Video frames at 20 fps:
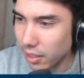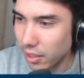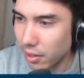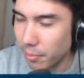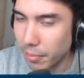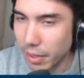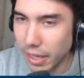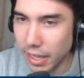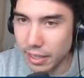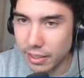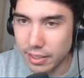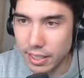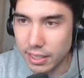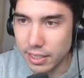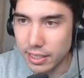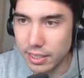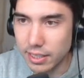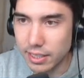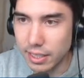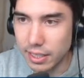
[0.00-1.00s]
man,
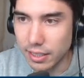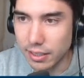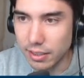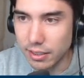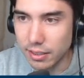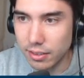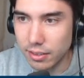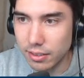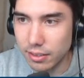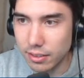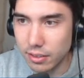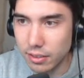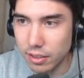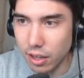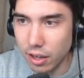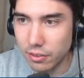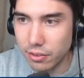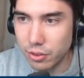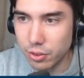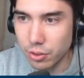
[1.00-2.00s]
Texas Tech
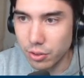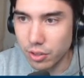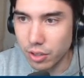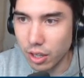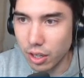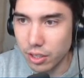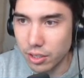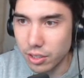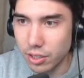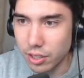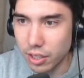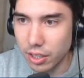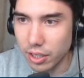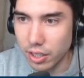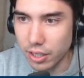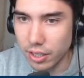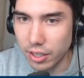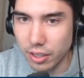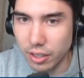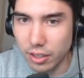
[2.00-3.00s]
off to a hot start
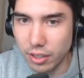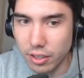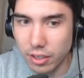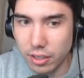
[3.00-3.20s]
here.